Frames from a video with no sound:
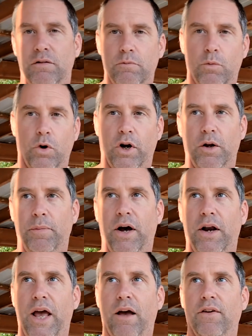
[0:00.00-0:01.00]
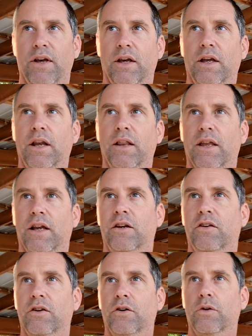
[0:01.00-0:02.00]
worried about having anything
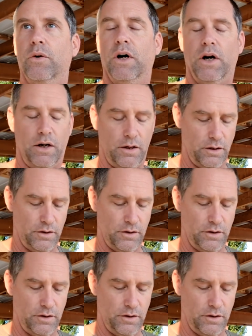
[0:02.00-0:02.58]
to